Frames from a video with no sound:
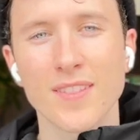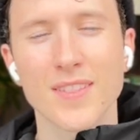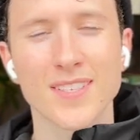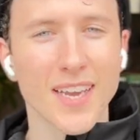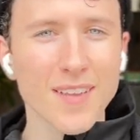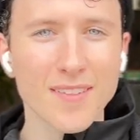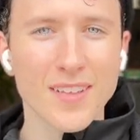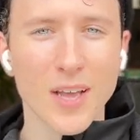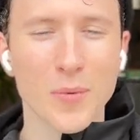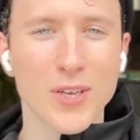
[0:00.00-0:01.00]
The second
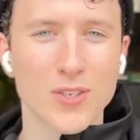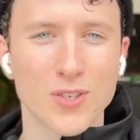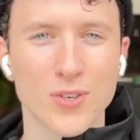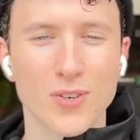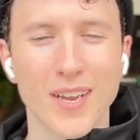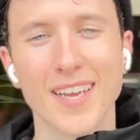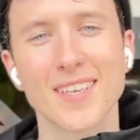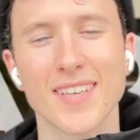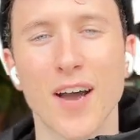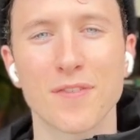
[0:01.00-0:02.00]
thing that we can do
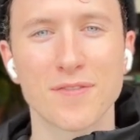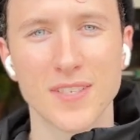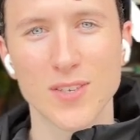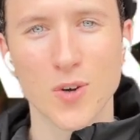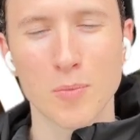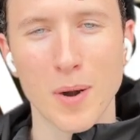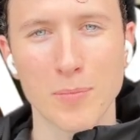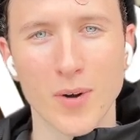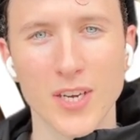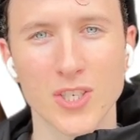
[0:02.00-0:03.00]
is our physical
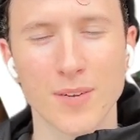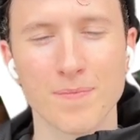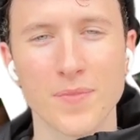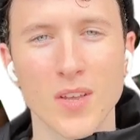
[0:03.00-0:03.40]
preparation.